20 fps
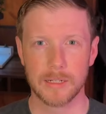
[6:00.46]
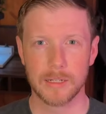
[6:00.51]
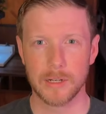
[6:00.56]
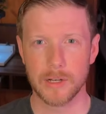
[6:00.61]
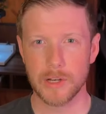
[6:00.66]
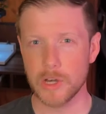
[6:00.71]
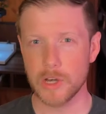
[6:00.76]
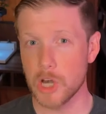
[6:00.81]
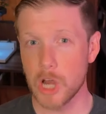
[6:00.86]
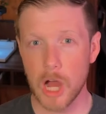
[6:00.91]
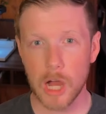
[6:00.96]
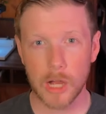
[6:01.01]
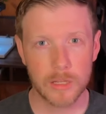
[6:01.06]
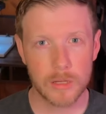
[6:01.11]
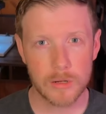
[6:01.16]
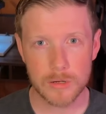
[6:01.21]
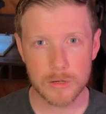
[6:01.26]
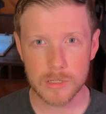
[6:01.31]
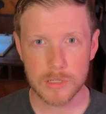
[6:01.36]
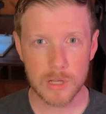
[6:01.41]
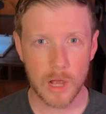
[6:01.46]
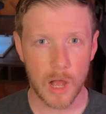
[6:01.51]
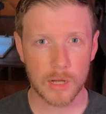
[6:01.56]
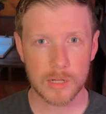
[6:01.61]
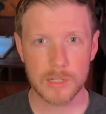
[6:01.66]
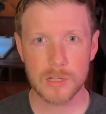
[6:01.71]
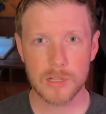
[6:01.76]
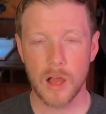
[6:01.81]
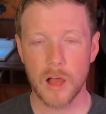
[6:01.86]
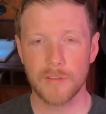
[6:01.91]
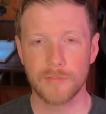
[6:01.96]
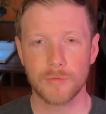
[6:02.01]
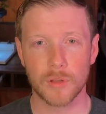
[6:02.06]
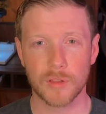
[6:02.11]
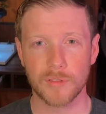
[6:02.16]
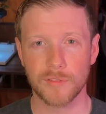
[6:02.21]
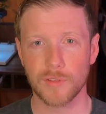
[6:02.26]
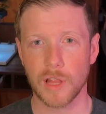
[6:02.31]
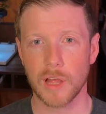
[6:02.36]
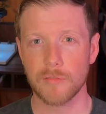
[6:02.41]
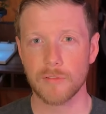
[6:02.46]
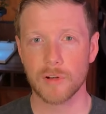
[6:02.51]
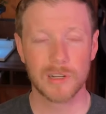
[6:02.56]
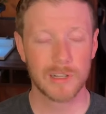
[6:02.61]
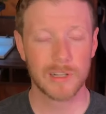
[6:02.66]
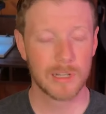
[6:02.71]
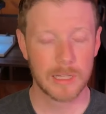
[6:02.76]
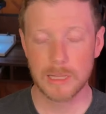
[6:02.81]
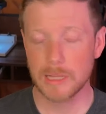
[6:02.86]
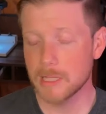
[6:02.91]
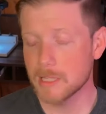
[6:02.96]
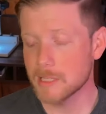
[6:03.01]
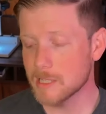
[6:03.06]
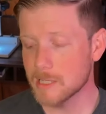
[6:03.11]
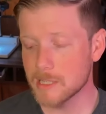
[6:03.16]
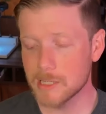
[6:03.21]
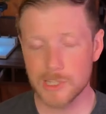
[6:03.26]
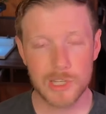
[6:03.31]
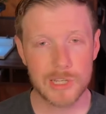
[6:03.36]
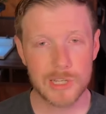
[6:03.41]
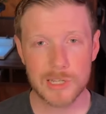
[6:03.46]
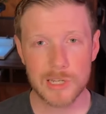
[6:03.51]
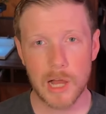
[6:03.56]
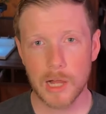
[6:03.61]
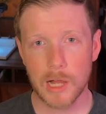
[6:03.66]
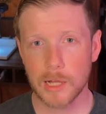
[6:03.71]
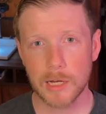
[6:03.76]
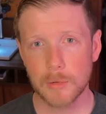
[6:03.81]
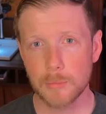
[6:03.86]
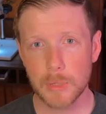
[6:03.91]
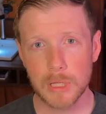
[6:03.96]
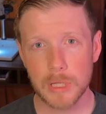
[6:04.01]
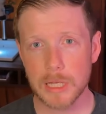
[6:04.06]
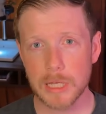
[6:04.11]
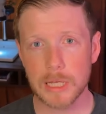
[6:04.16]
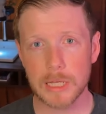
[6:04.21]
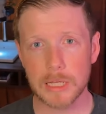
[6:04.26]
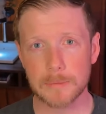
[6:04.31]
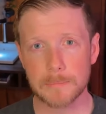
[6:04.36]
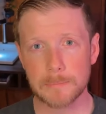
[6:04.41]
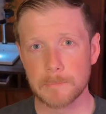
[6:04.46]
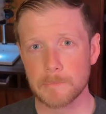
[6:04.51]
knock your socks off with flavor, this is just not going to be it.